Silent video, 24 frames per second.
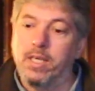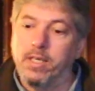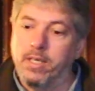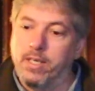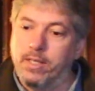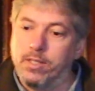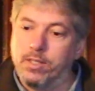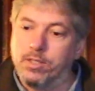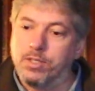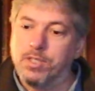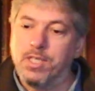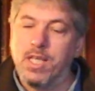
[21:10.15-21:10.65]

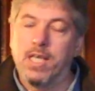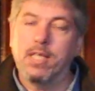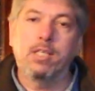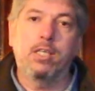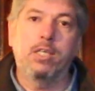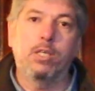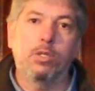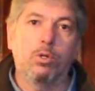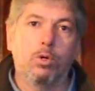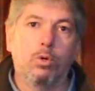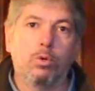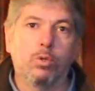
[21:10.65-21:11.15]
You can sit in
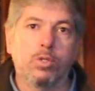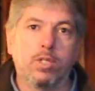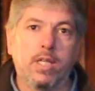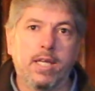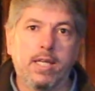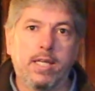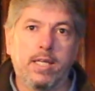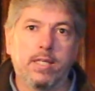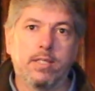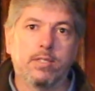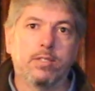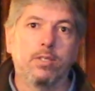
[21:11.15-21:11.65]
here all
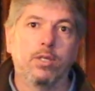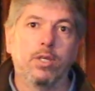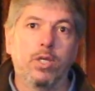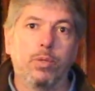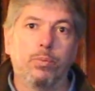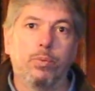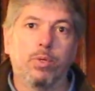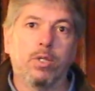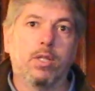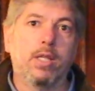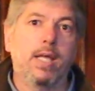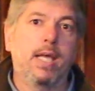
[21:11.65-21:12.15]
night
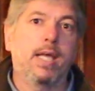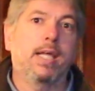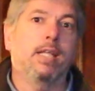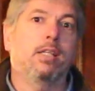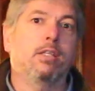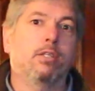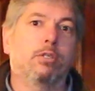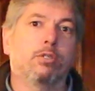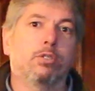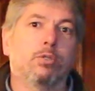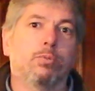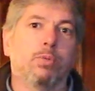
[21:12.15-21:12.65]
with
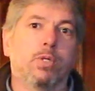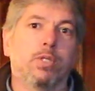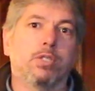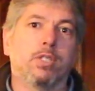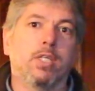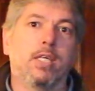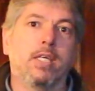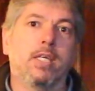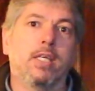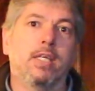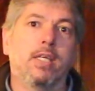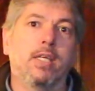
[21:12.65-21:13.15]
endless
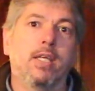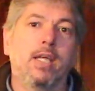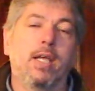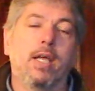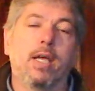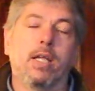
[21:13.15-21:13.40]
whiskey